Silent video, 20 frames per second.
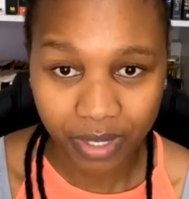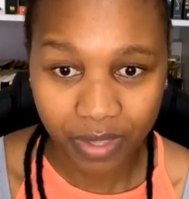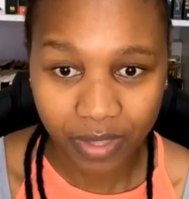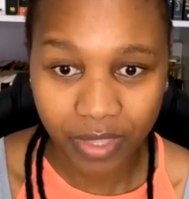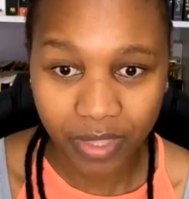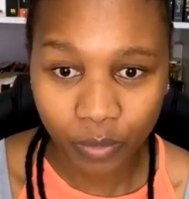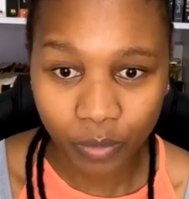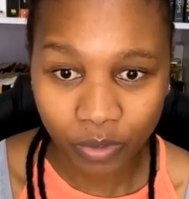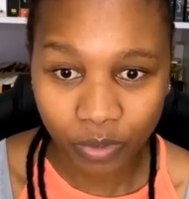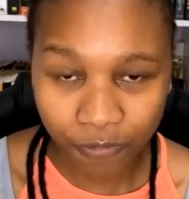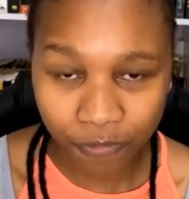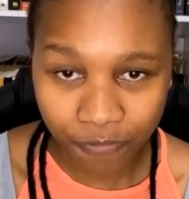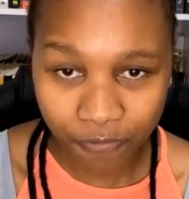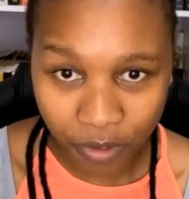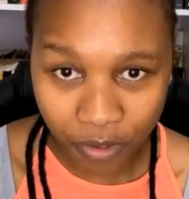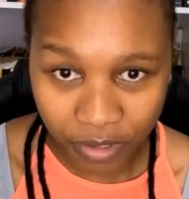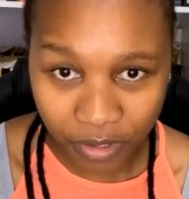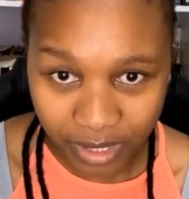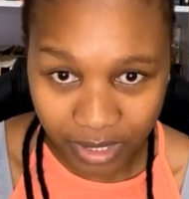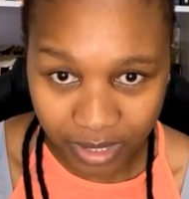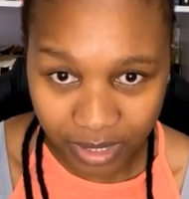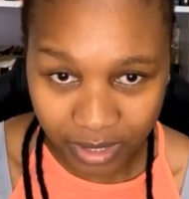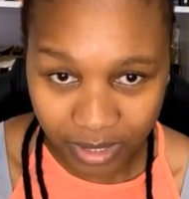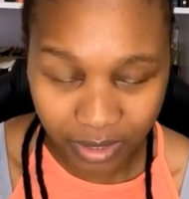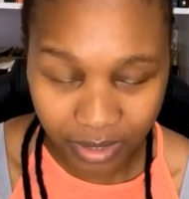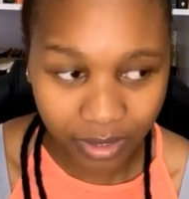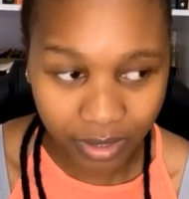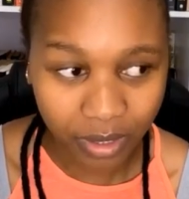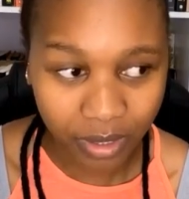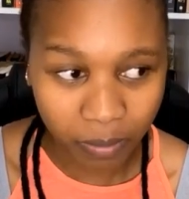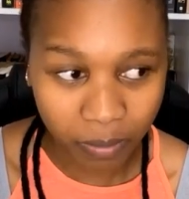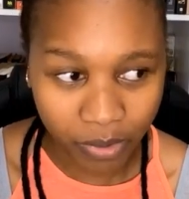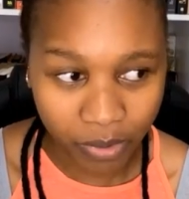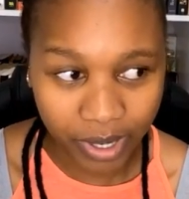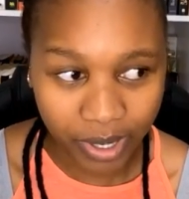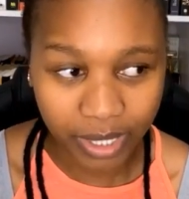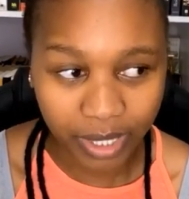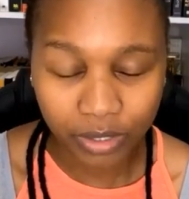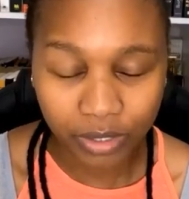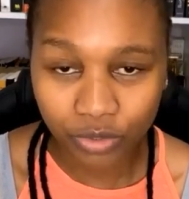will force the boy
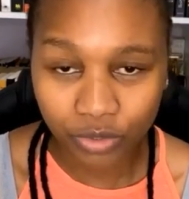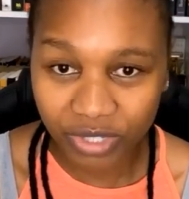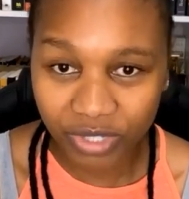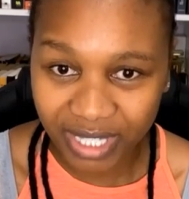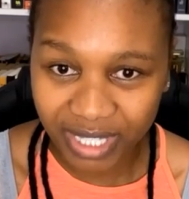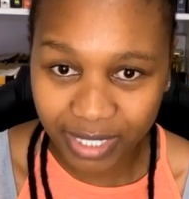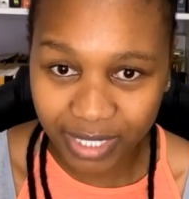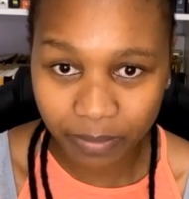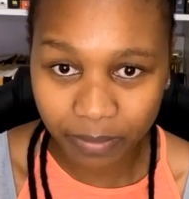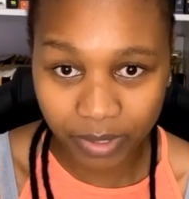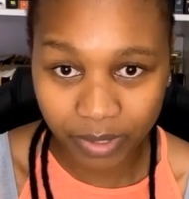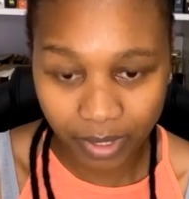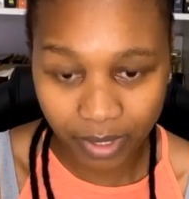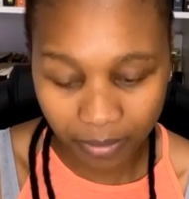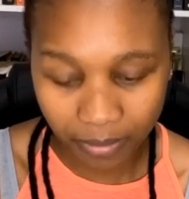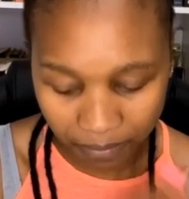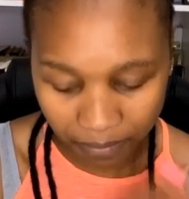to sleep with them.